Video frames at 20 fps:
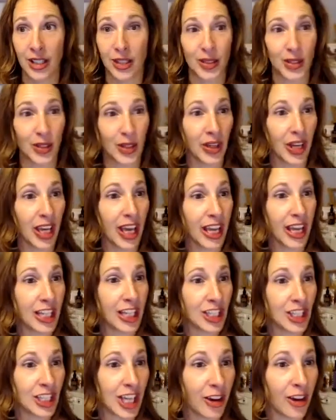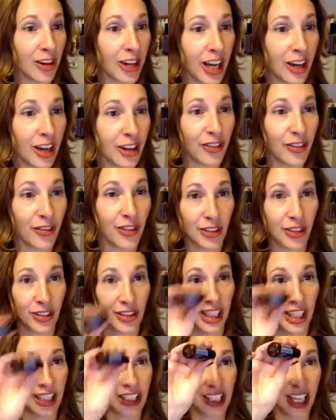So go ahead and shout out if you're
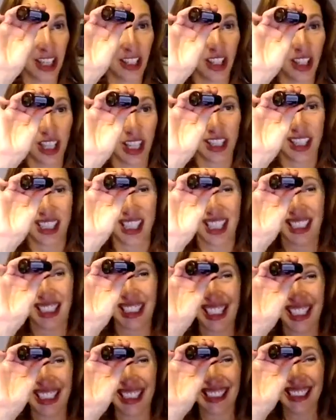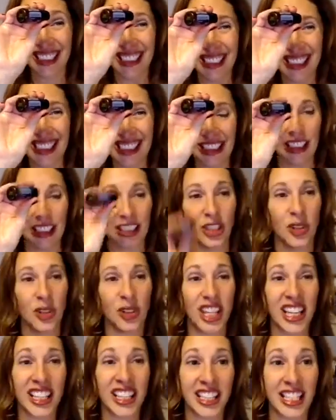like Digest Zen, you're like, don't
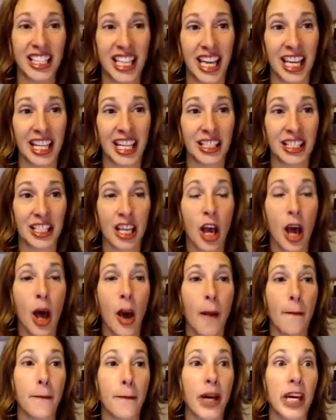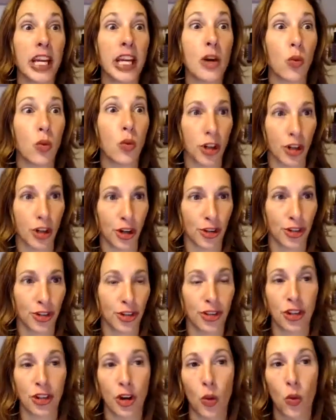like the taste, but it works.
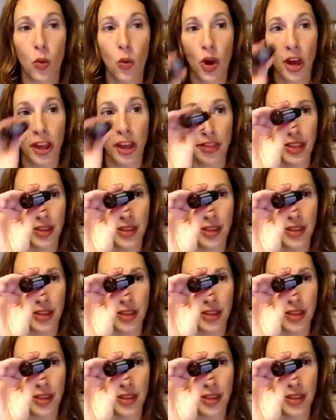You're gonna want